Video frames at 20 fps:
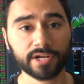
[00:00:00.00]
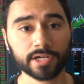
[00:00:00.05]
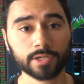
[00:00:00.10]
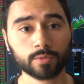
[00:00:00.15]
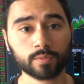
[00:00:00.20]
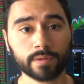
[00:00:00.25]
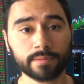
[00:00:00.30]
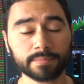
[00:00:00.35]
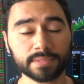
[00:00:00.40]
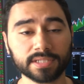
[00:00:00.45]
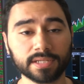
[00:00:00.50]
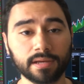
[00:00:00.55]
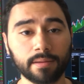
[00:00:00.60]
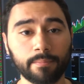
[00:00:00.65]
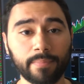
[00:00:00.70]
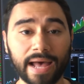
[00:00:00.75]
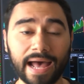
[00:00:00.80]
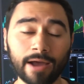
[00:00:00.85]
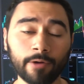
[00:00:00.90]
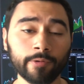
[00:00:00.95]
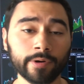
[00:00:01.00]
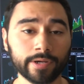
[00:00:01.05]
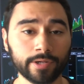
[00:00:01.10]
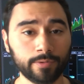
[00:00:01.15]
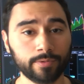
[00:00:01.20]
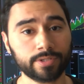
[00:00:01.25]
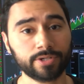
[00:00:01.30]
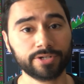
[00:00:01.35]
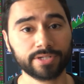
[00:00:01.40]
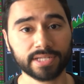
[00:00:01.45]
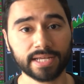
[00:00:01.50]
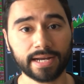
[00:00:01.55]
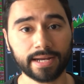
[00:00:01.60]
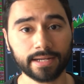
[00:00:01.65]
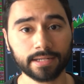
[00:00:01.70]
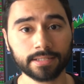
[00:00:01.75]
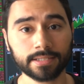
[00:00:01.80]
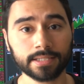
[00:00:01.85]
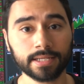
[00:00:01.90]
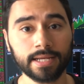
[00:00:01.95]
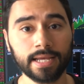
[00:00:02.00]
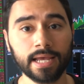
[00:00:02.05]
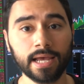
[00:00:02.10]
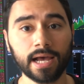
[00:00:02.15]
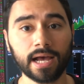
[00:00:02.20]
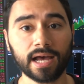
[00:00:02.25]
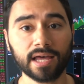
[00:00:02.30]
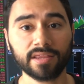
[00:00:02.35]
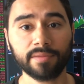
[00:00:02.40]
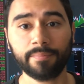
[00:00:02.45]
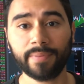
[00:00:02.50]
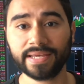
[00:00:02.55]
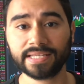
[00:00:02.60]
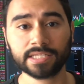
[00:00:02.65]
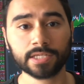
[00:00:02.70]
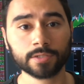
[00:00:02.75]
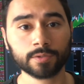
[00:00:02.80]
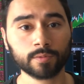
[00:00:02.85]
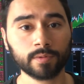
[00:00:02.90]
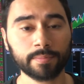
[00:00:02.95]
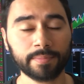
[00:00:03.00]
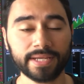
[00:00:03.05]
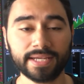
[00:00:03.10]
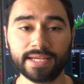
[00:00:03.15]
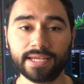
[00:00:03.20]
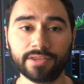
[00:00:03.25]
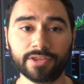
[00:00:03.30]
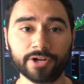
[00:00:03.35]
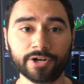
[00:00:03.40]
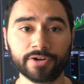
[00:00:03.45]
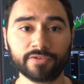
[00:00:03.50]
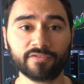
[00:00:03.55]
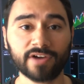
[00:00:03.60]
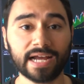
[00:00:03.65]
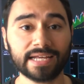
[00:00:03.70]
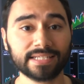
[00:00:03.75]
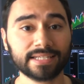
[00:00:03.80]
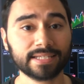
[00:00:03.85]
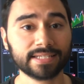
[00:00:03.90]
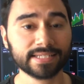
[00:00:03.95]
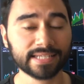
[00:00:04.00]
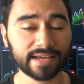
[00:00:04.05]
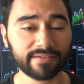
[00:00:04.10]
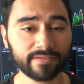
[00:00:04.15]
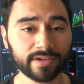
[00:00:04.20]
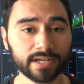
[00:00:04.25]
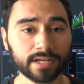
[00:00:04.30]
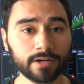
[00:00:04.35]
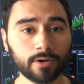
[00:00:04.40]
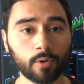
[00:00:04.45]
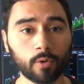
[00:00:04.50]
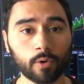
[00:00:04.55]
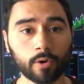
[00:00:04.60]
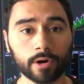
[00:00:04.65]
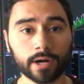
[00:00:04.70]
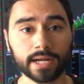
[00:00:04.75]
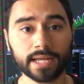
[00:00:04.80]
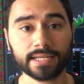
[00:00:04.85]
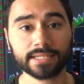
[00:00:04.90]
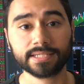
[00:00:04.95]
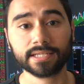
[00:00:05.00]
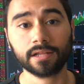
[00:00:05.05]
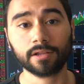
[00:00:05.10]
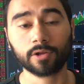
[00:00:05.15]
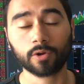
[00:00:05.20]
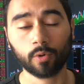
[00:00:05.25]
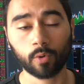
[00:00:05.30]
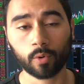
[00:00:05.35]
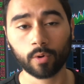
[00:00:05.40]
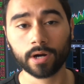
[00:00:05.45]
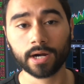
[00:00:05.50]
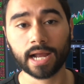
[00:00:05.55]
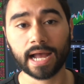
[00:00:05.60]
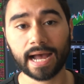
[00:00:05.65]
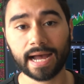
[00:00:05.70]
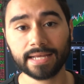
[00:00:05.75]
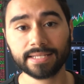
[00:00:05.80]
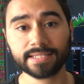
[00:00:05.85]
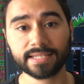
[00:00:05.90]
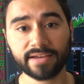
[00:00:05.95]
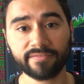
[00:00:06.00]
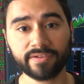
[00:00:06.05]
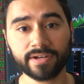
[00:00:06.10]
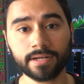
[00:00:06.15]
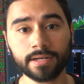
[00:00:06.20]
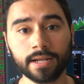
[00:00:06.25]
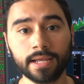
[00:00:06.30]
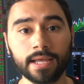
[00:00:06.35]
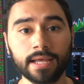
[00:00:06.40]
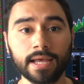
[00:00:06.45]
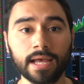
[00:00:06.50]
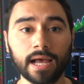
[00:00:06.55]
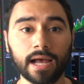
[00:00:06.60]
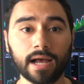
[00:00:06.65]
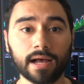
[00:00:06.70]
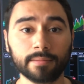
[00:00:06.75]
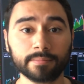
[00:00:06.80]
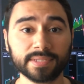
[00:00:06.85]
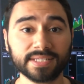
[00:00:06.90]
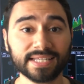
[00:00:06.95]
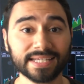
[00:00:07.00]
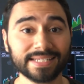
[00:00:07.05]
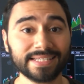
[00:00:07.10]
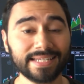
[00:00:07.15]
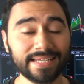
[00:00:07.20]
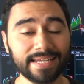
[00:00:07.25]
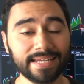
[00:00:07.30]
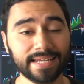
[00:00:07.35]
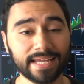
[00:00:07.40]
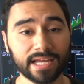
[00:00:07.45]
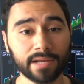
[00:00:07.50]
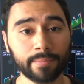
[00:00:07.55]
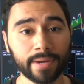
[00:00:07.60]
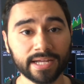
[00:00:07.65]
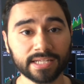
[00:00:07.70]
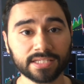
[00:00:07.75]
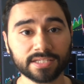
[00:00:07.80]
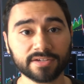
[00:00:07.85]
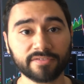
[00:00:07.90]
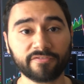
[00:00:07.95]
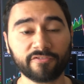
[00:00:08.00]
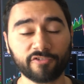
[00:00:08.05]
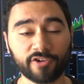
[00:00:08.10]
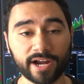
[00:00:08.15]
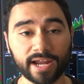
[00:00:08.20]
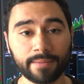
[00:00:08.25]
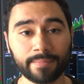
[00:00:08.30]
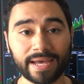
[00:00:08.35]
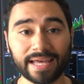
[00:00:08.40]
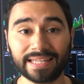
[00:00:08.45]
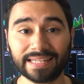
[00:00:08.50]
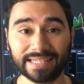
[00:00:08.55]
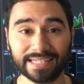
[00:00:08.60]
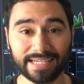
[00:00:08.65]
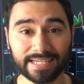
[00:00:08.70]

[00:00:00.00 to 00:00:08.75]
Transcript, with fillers: Thinkorswim's power user settings, Uh, the basics would be either Ryzen seven or Intel Core i seven, um, sixteen gigabytes of RAM at